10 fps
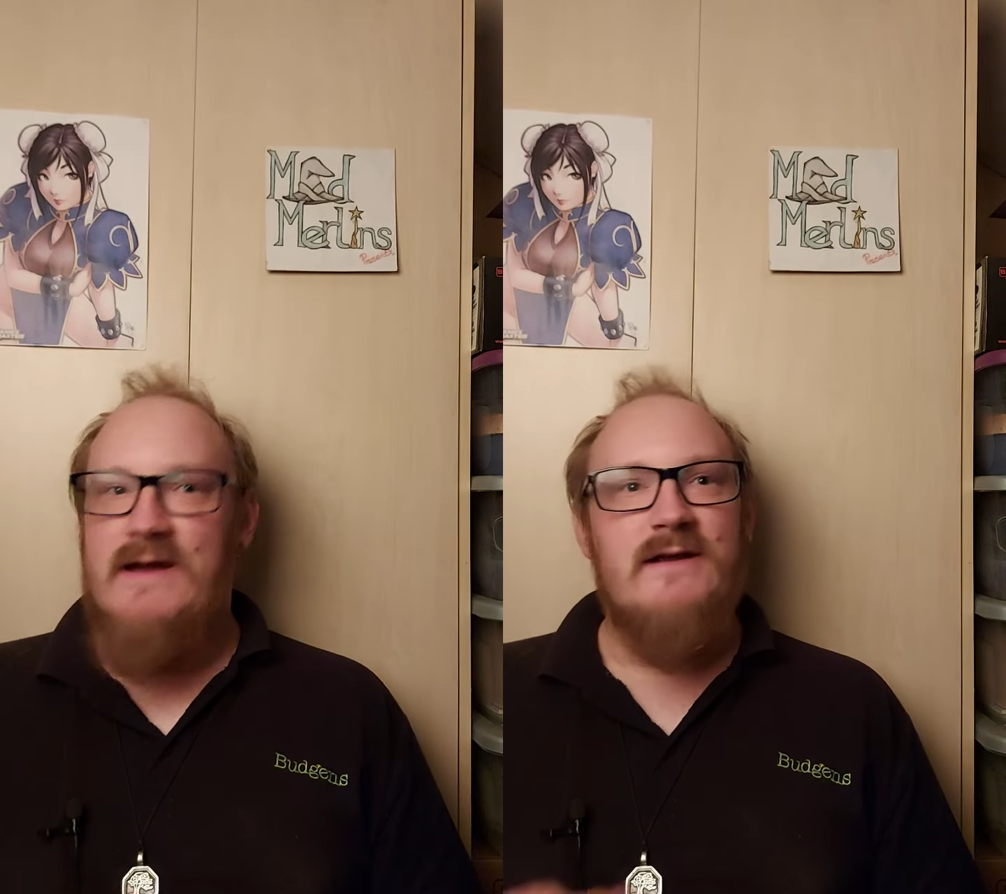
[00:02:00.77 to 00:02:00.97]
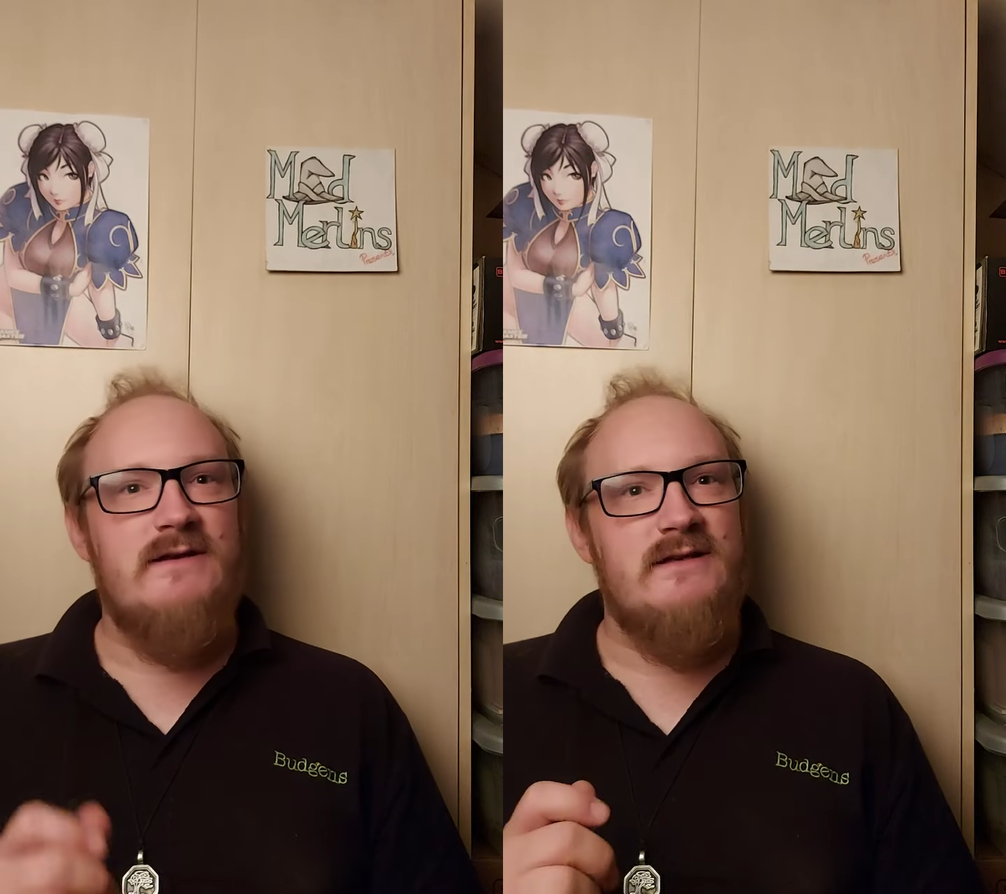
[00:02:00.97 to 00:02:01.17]

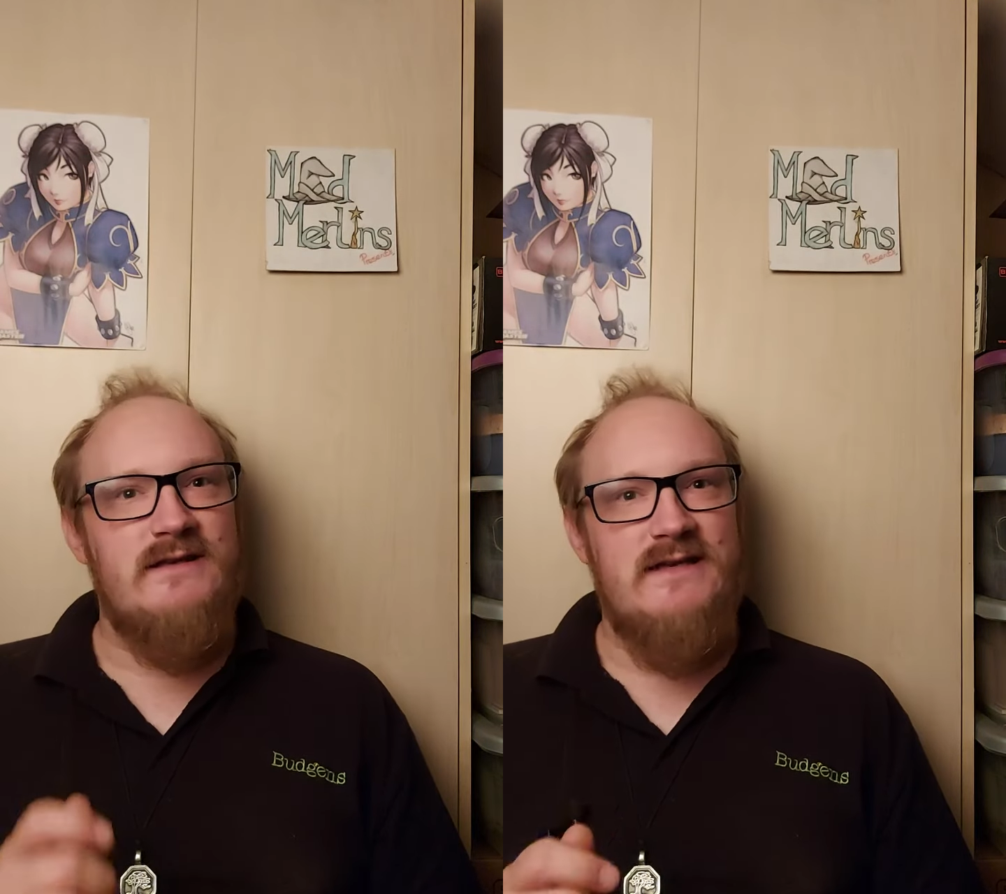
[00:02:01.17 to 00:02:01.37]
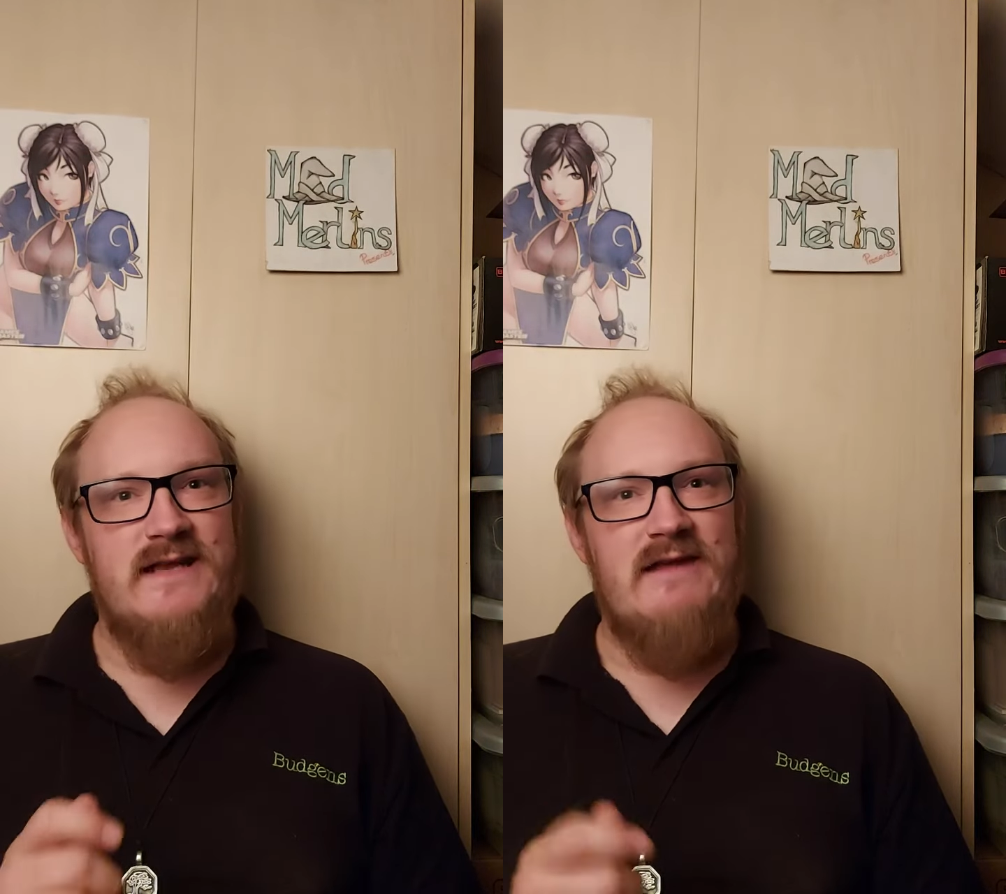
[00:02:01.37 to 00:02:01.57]
I'm going to
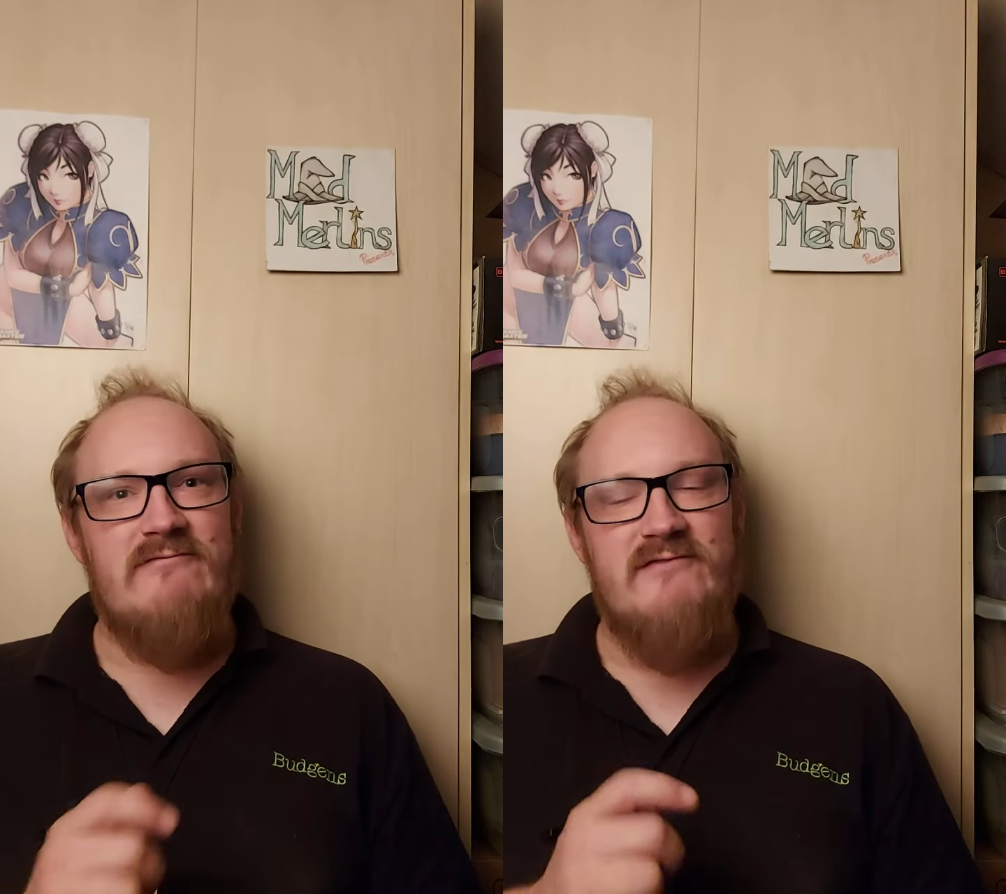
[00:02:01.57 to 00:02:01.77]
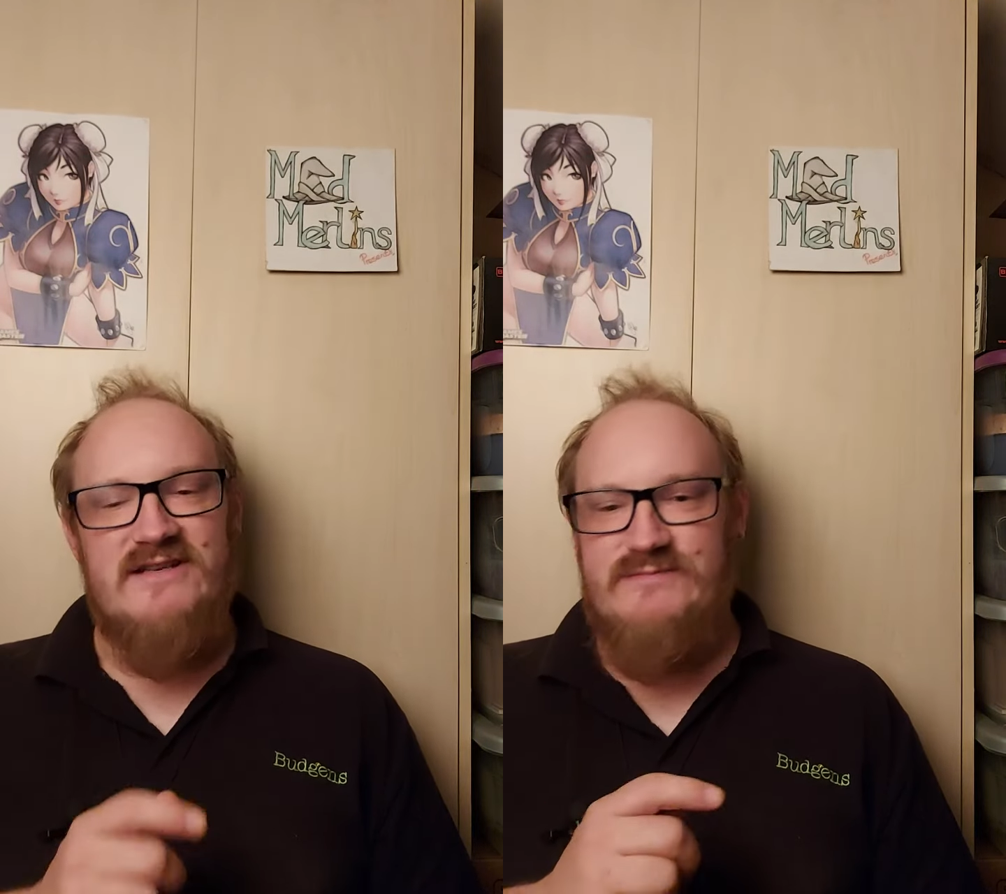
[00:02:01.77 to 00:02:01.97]
need a
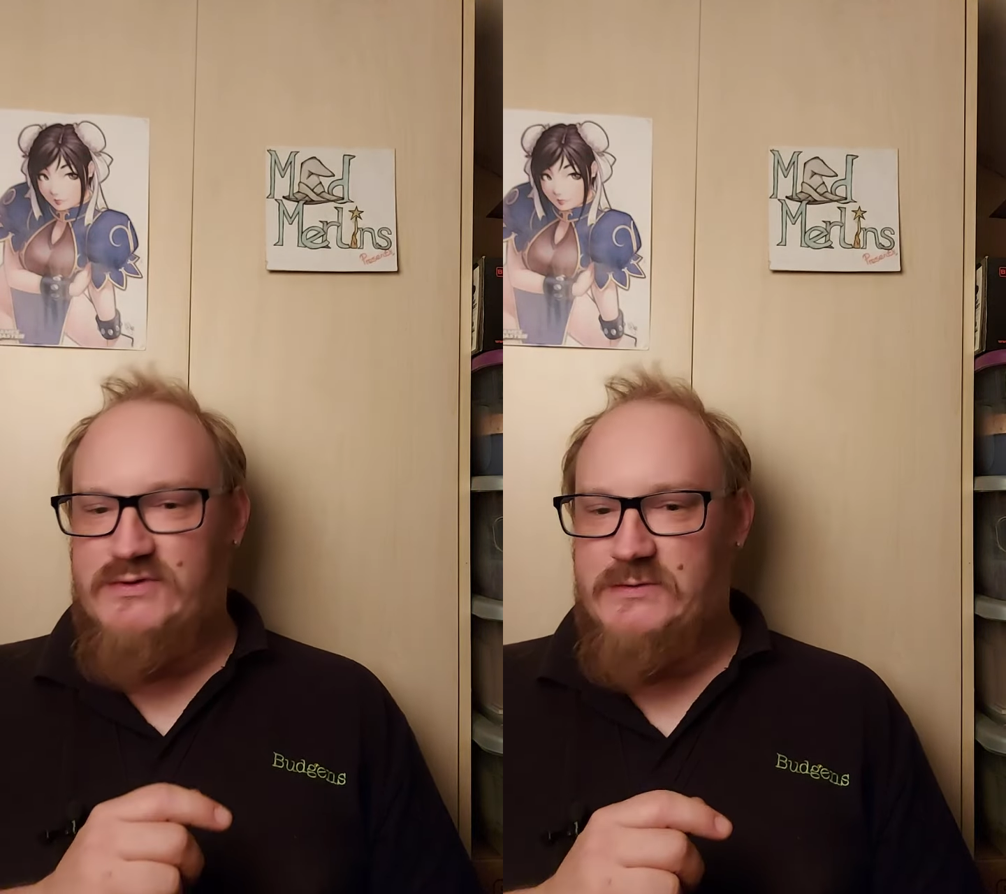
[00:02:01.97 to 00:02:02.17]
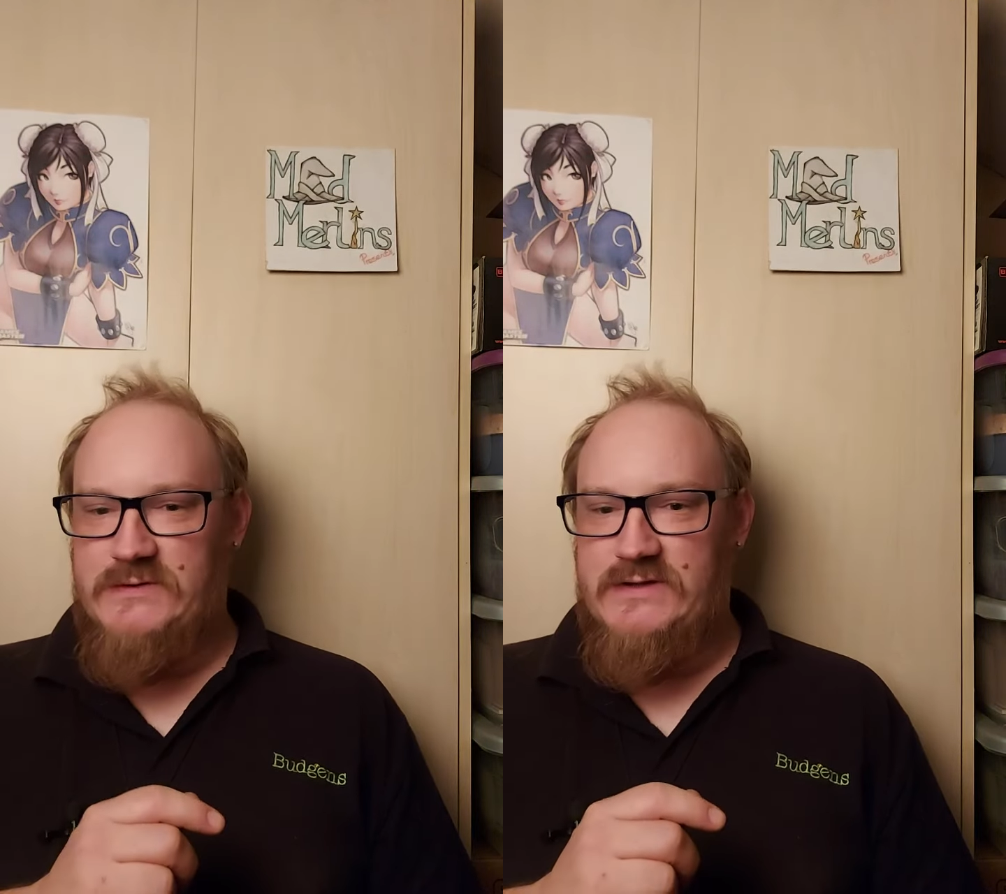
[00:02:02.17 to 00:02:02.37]
fresh
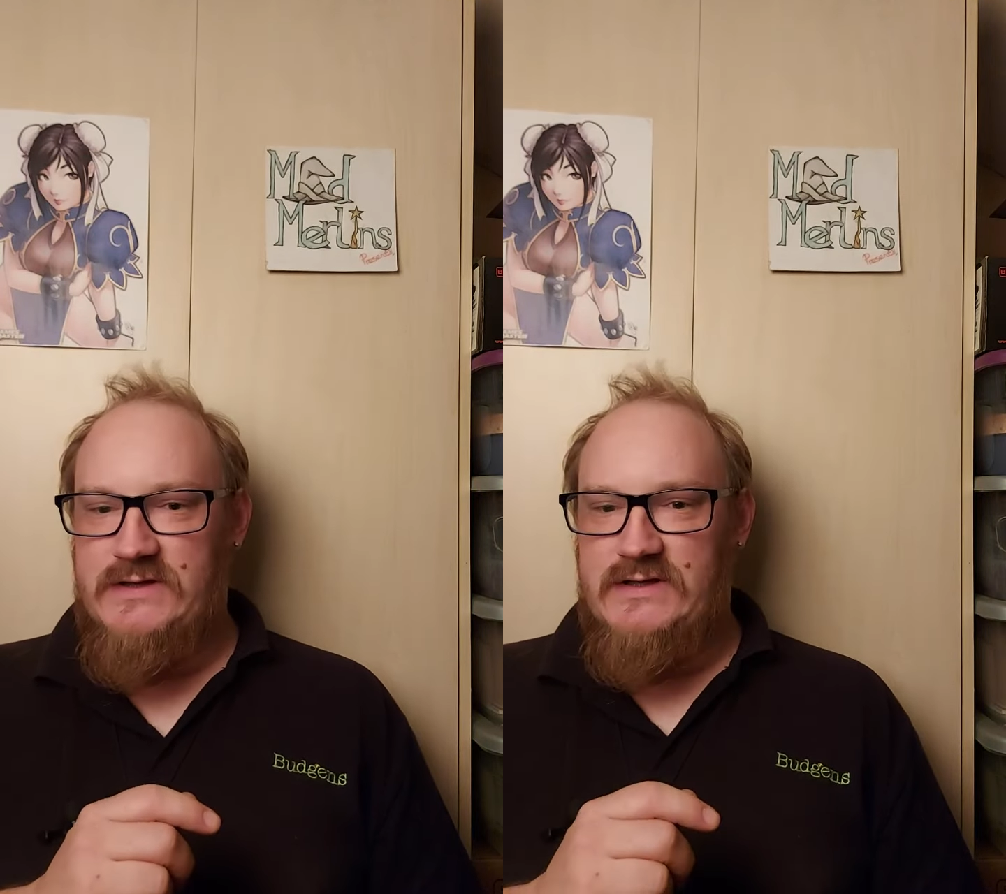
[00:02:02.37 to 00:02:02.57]
board.